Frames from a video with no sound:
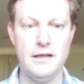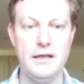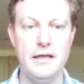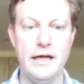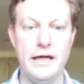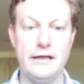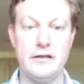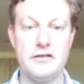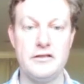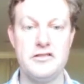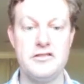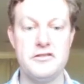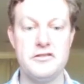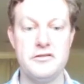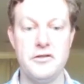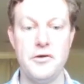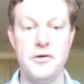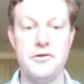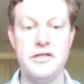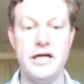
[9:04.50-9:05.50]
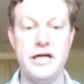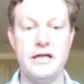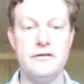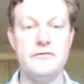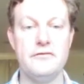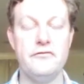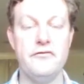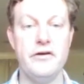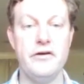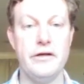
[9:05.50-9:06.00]
And it's no doubt
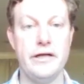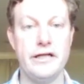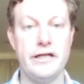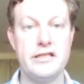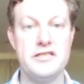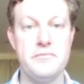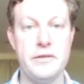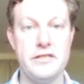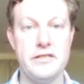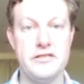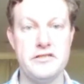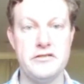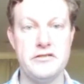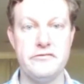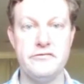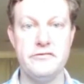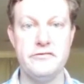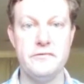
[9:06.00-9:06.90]
very expensive.